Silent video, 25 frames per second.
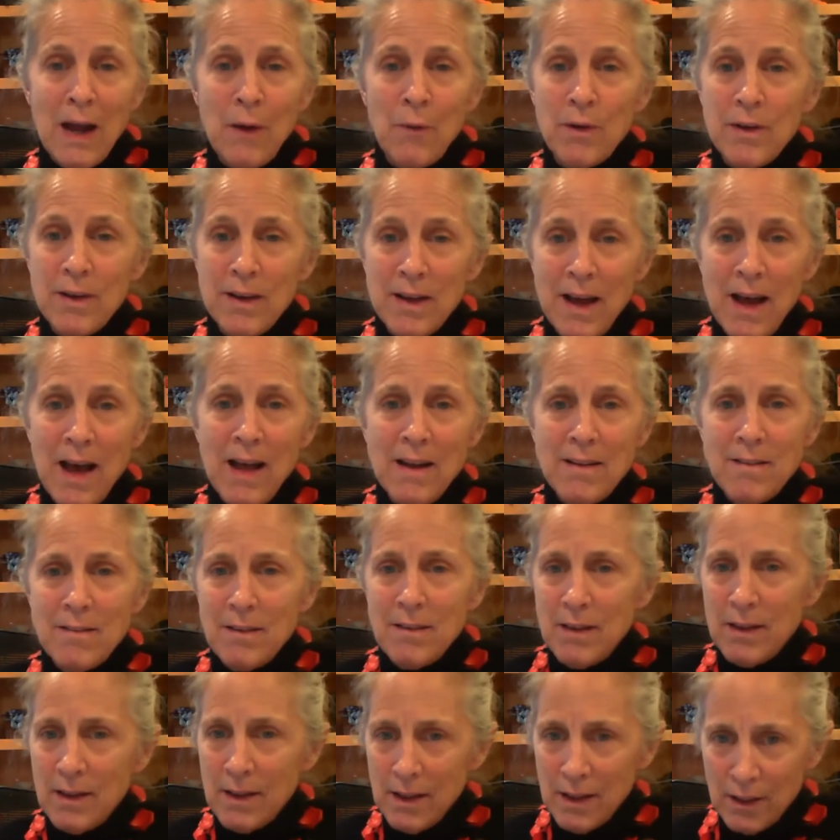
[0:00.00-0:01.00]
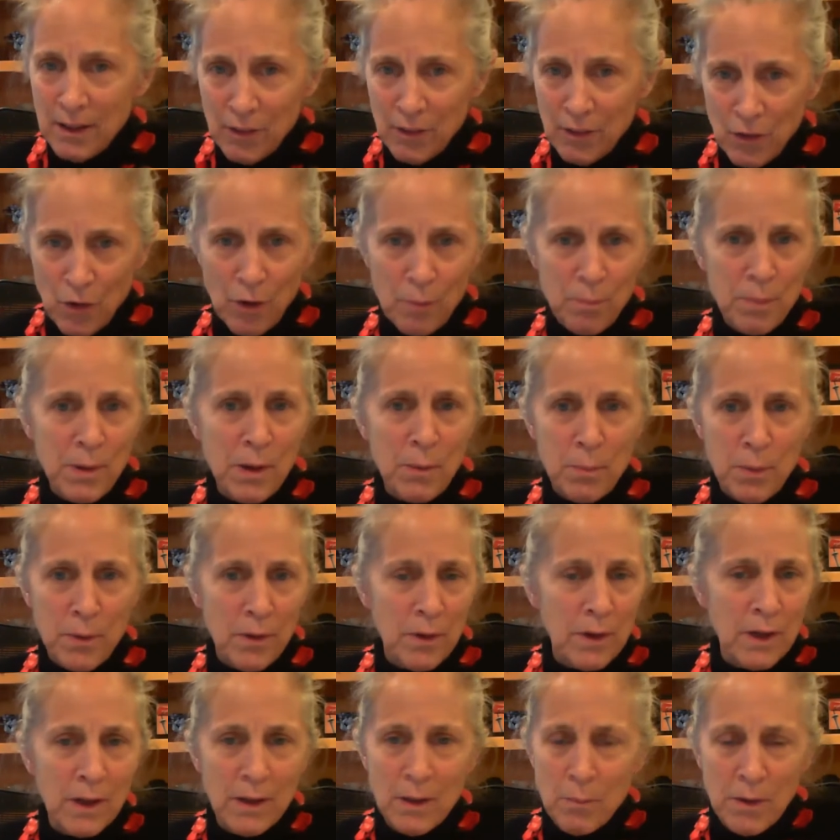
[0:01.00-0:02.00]
I would not ignore
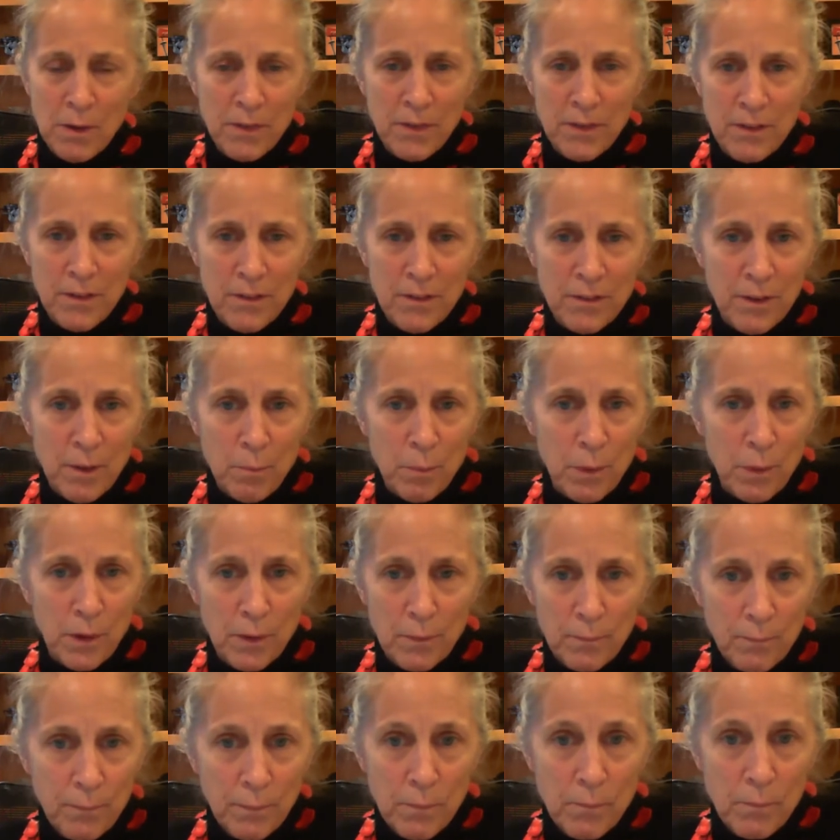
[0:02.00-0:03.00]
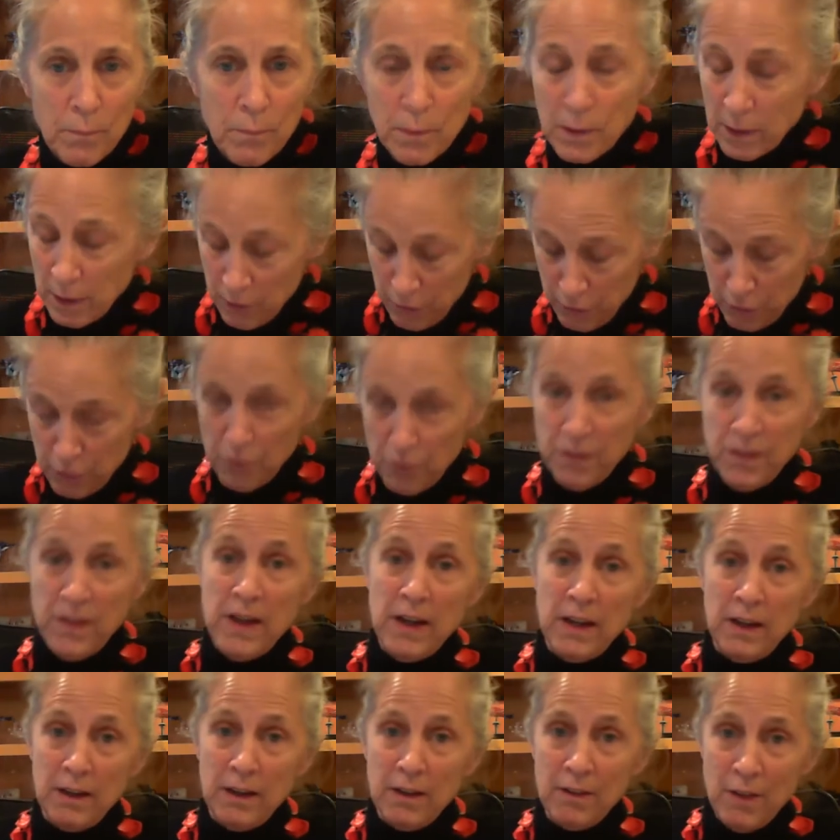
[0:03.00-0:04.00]
people in the month of December because you
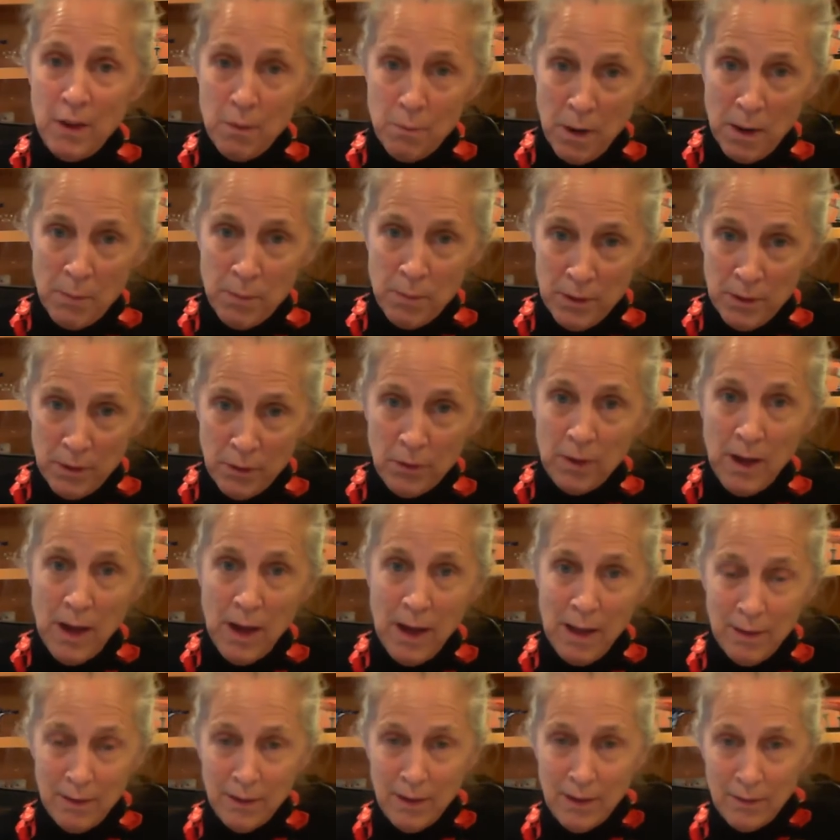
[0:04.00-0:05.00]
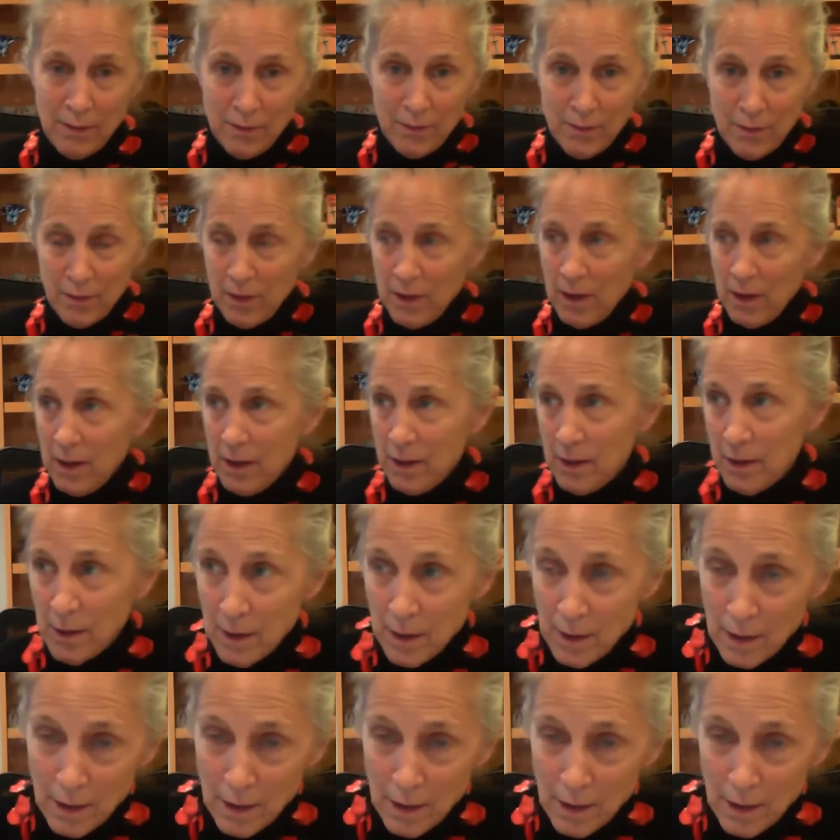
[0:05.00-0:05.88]
think they might be doing holidays, okay?